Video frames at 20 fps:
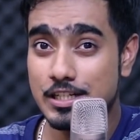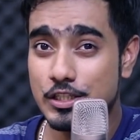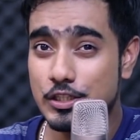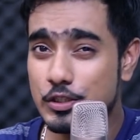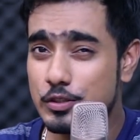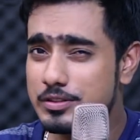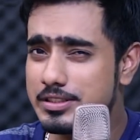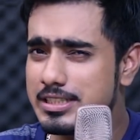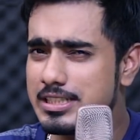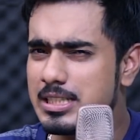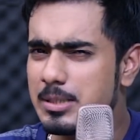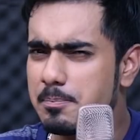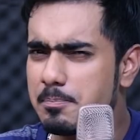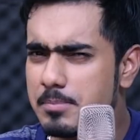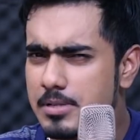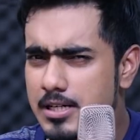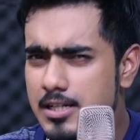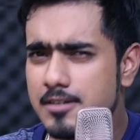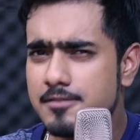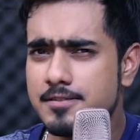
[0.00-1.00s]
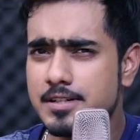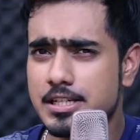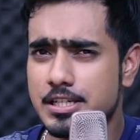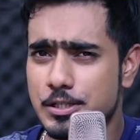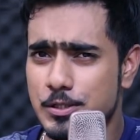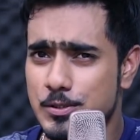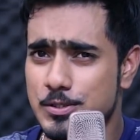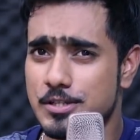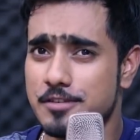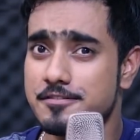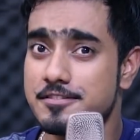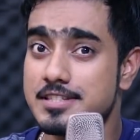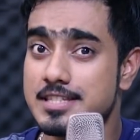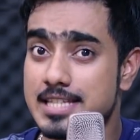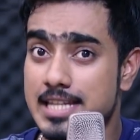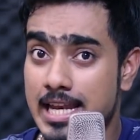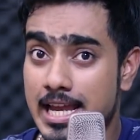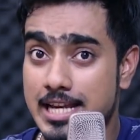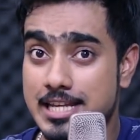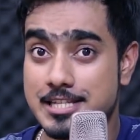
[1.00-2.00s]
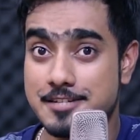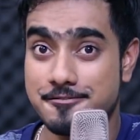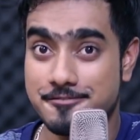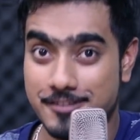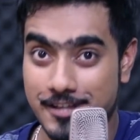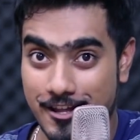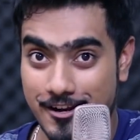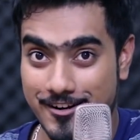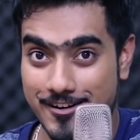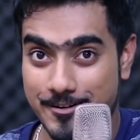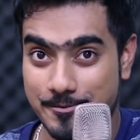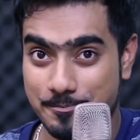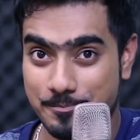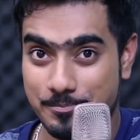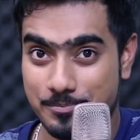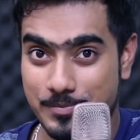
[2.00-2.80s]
you'll see the perfect use of selective color.